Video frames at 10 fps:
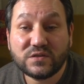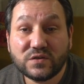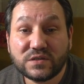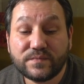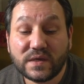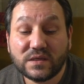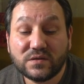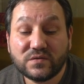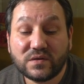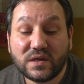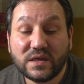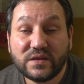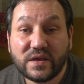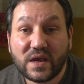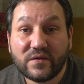your speed to clear
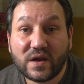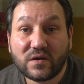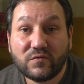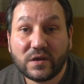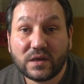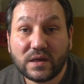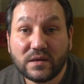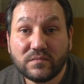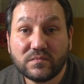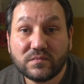the area quickly.